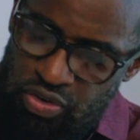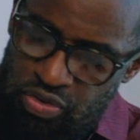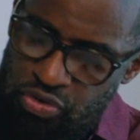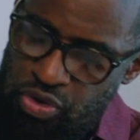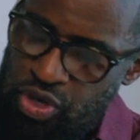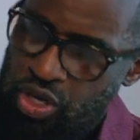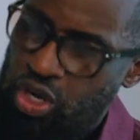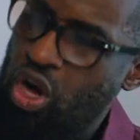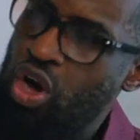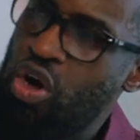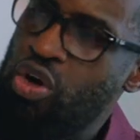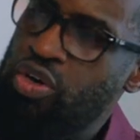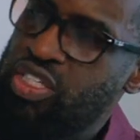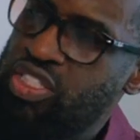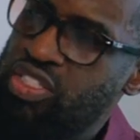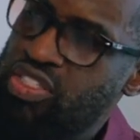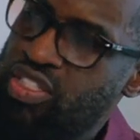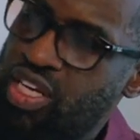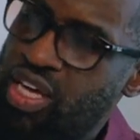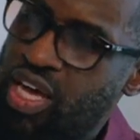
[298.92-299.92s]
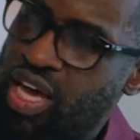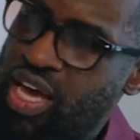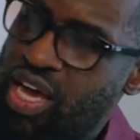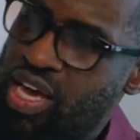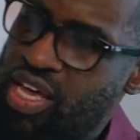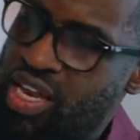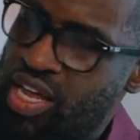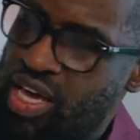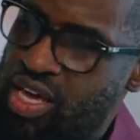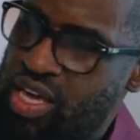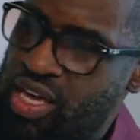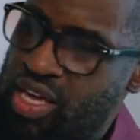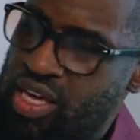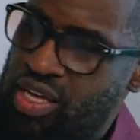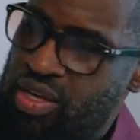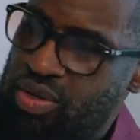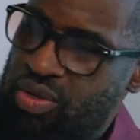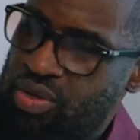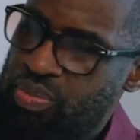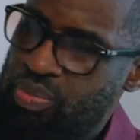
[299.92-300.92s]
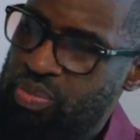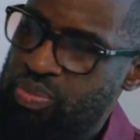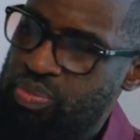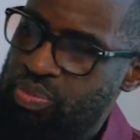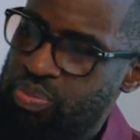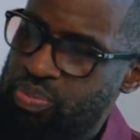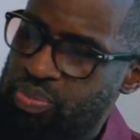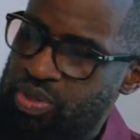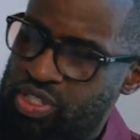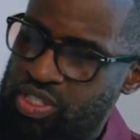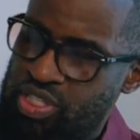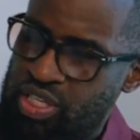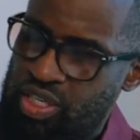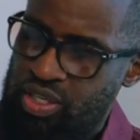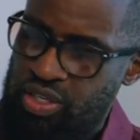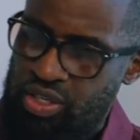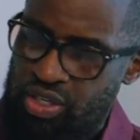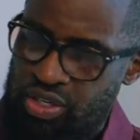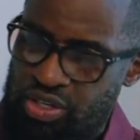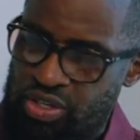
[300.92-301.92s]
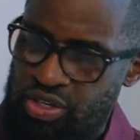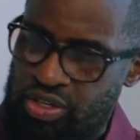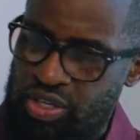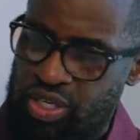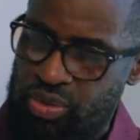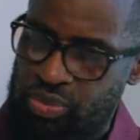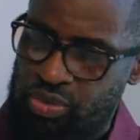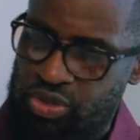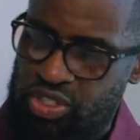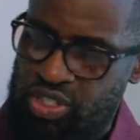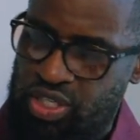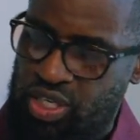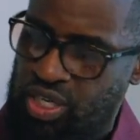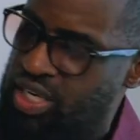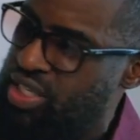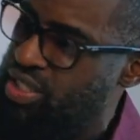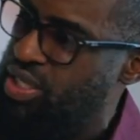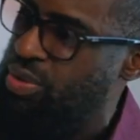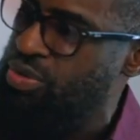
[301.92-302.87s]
for the longest, they had a particular, it was a link that